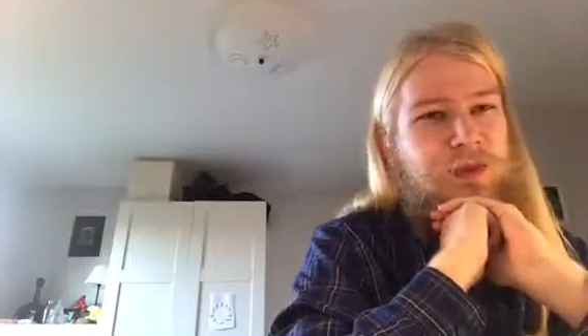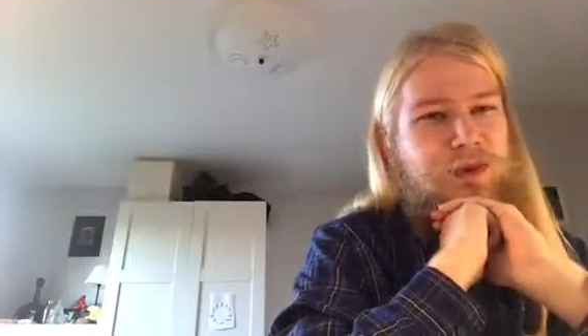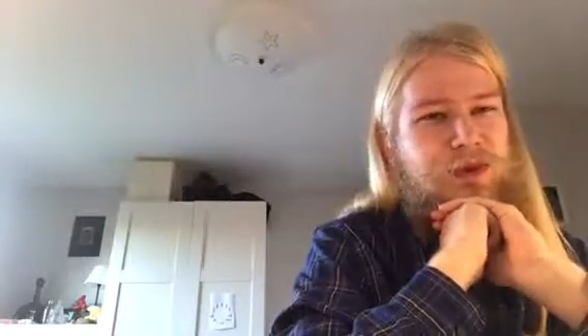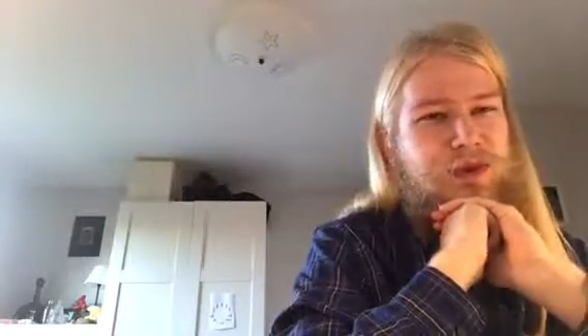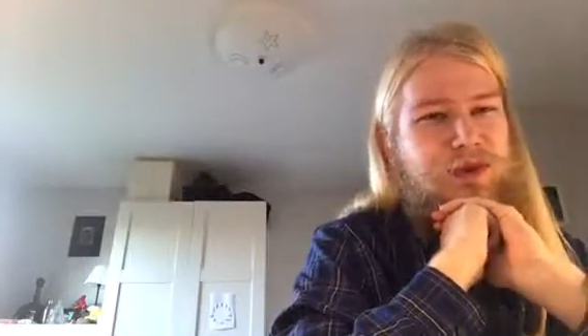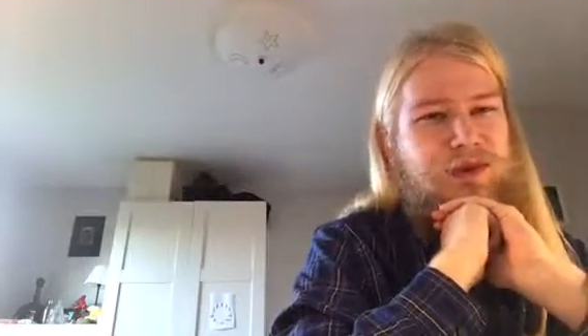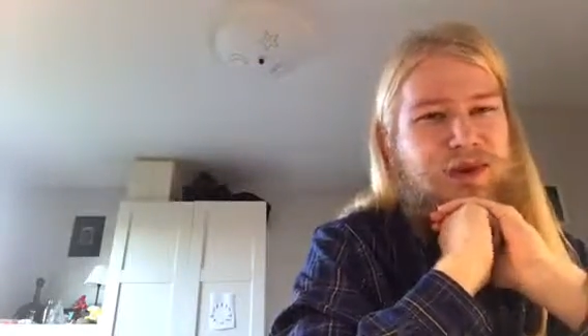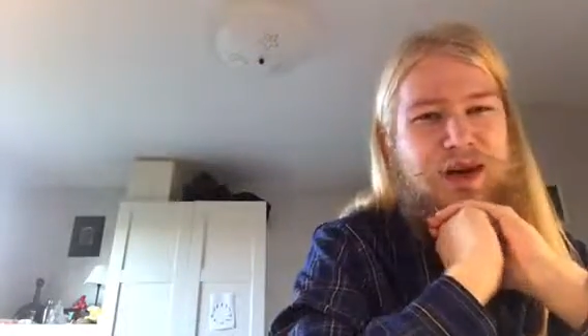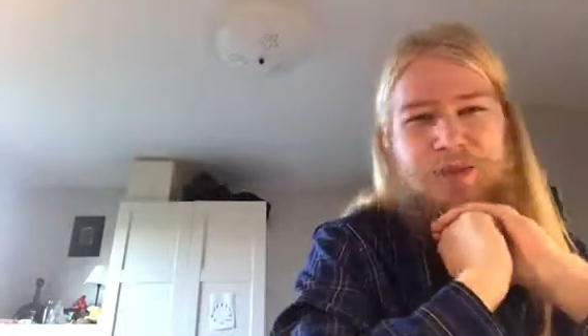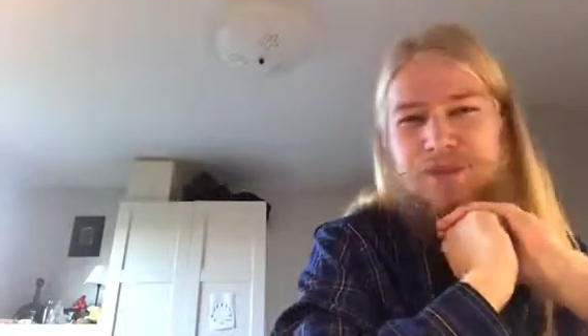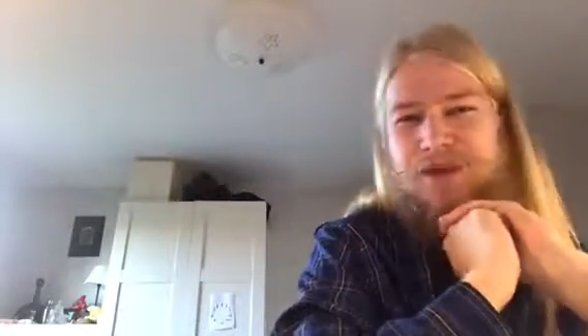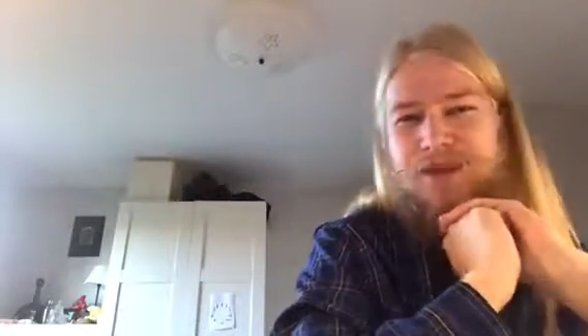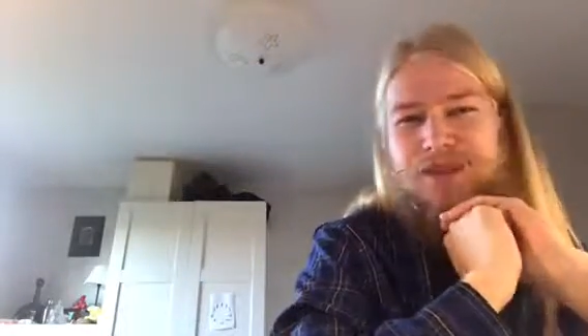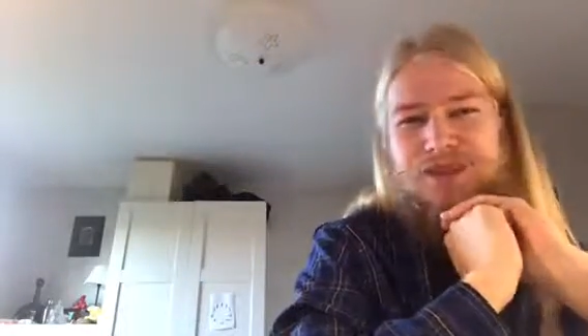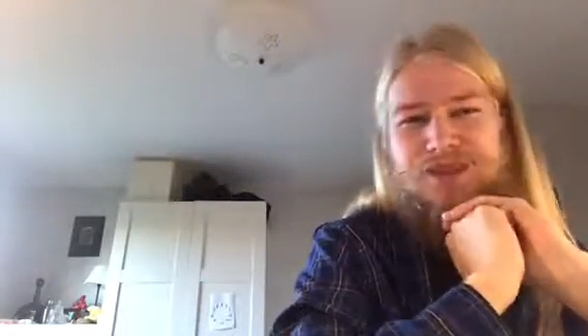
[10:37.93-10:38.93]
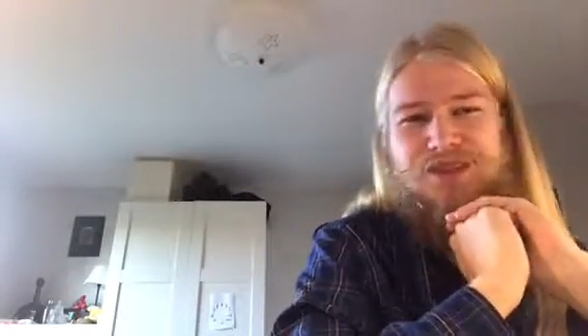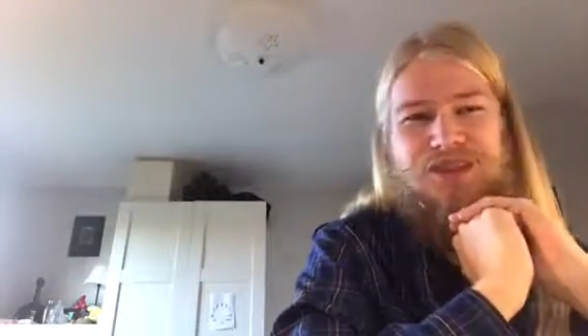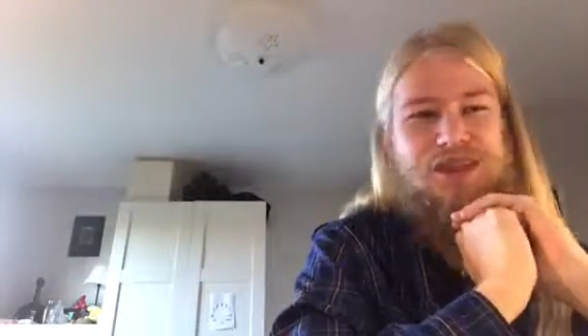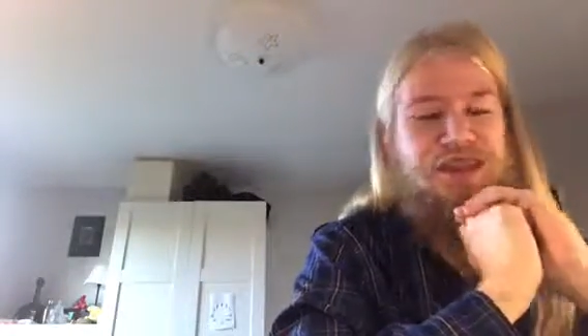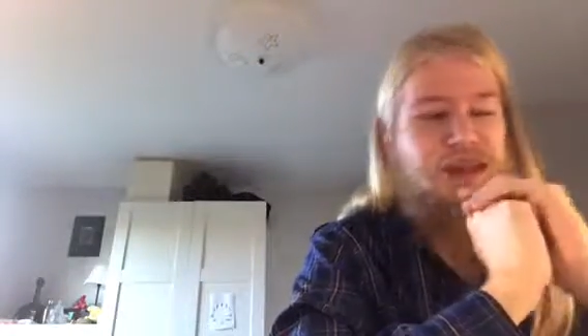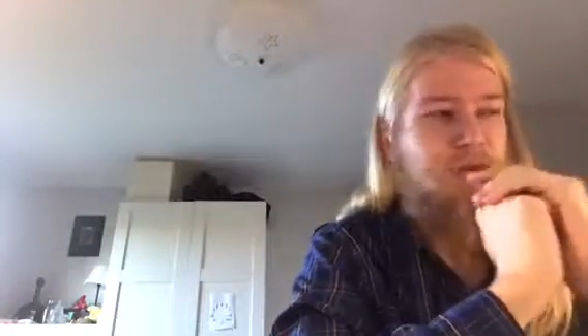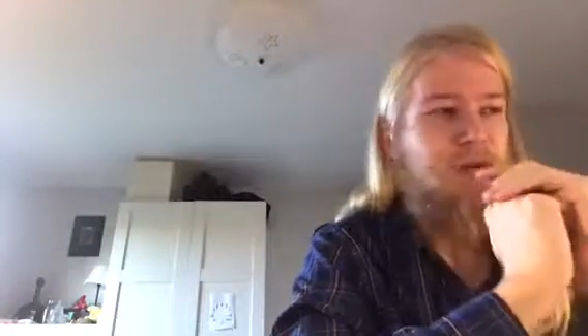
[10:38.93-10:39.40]
The vampires,
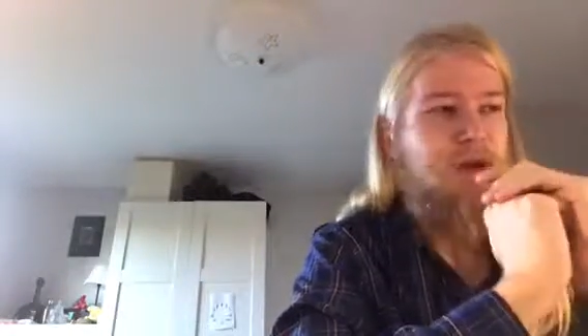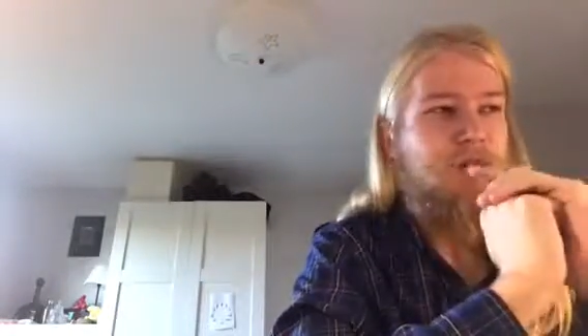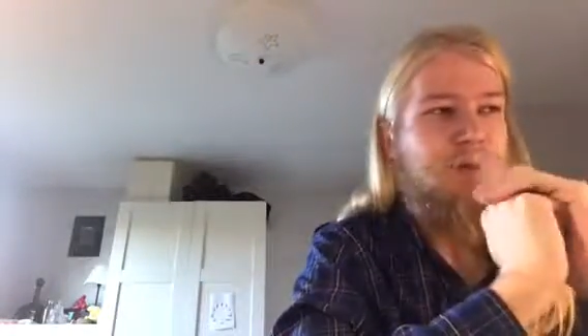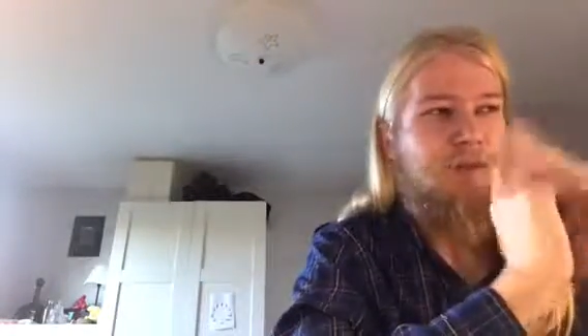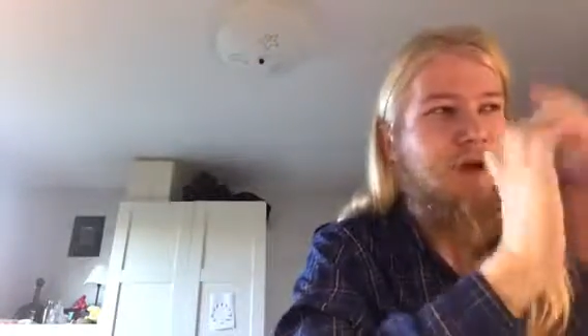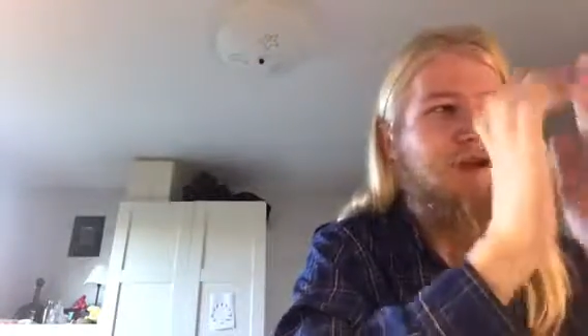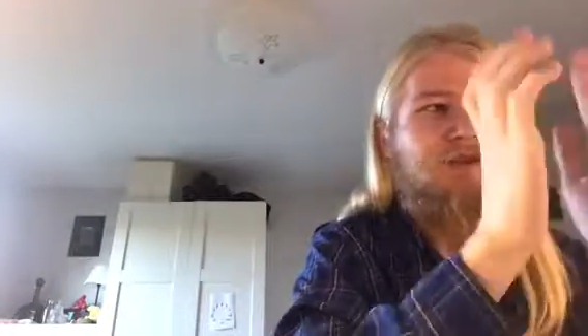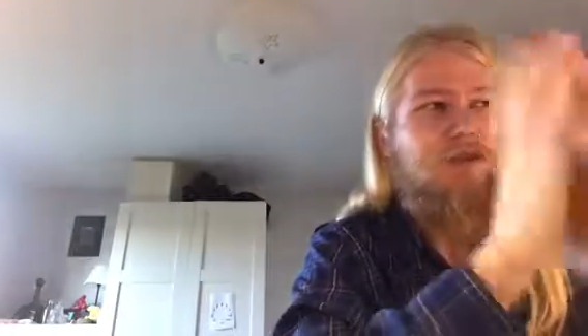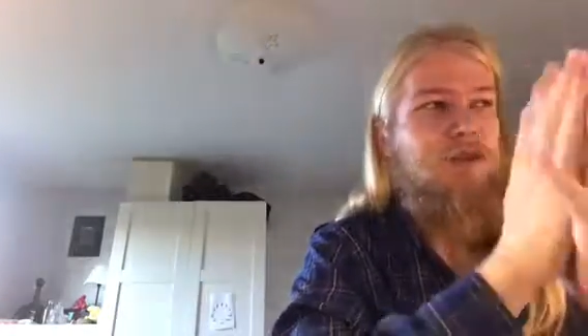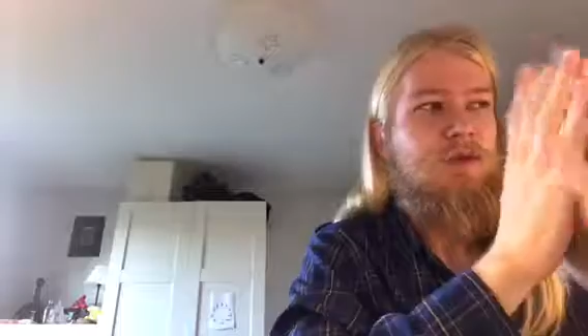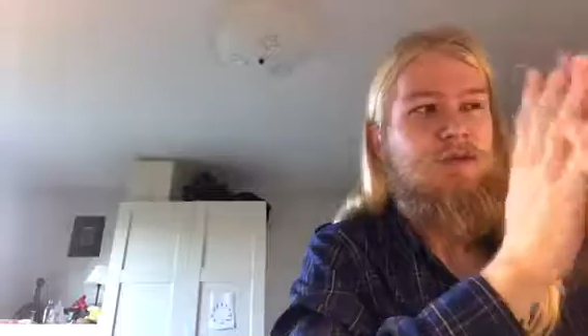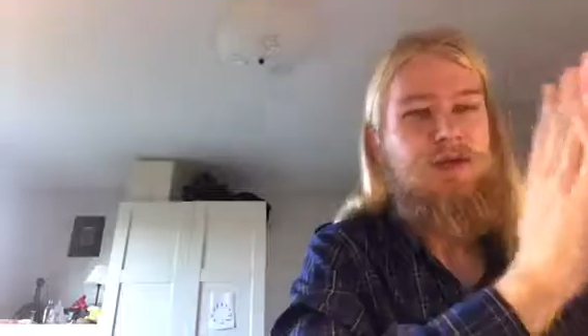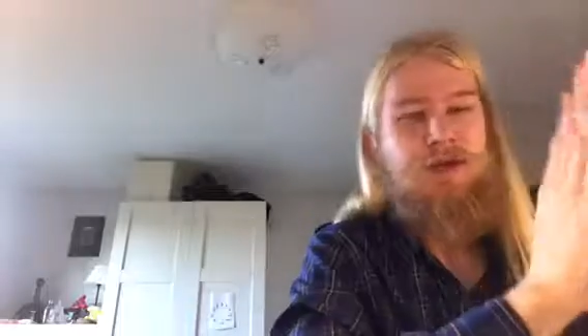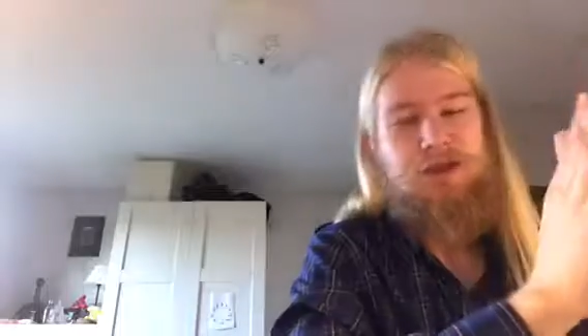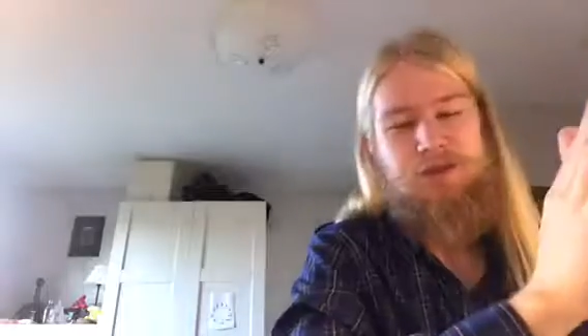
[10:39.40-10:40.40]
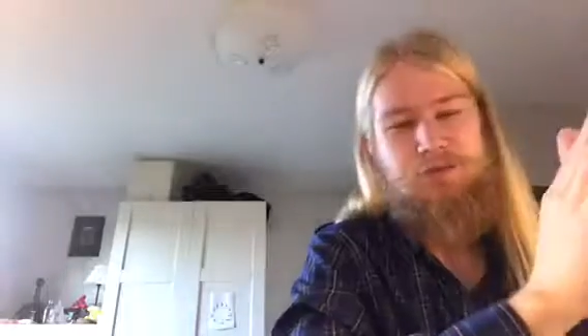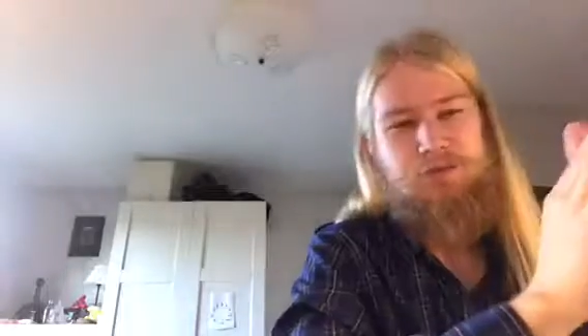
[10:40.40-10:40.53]
I keep coming back to them, but